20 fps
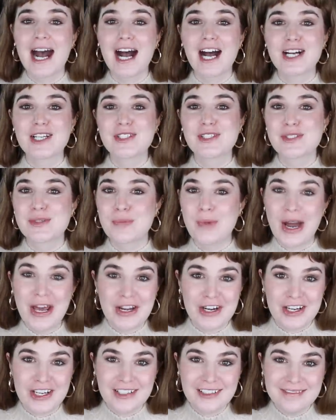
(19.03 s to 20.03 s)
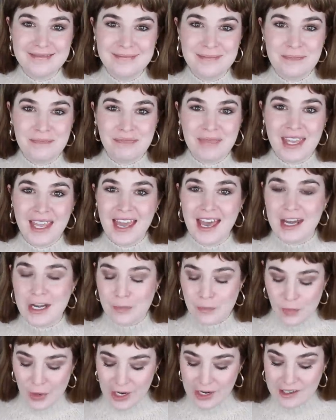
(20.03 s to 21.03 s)
A sweater, and
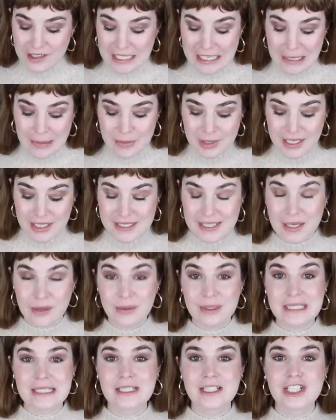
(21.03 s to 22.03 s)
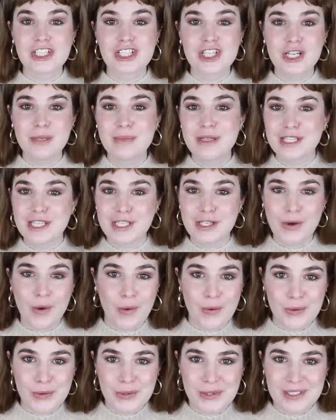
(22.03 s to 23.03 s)
I'm wearing it because I was legitimately
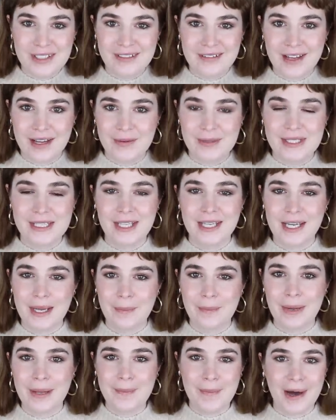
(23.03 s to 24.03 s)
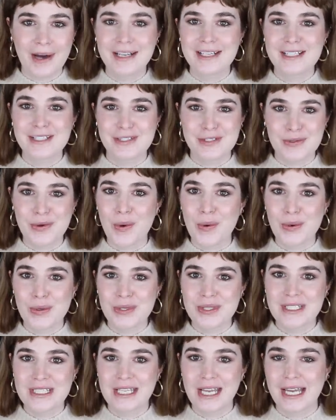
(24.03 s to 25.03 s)
cold. I was like, my body is
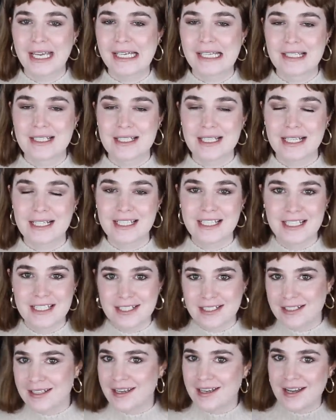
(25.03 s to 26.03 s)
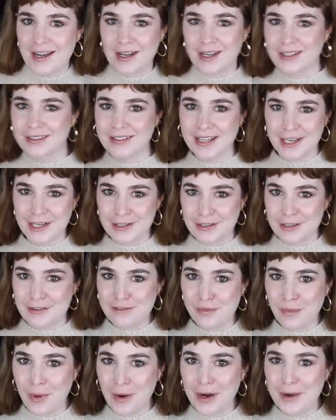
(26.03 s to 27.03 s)
cold and I need a layer
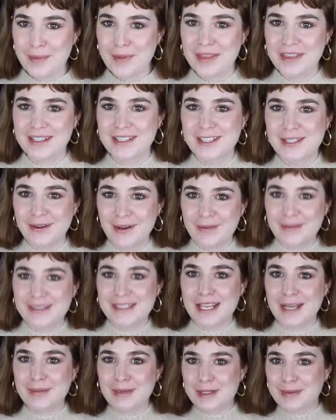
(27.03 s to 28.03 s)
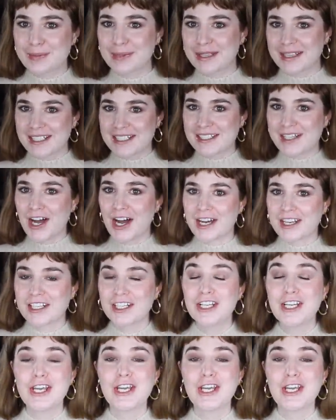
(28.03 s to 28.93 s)
of warmth, and so I was able to put this on.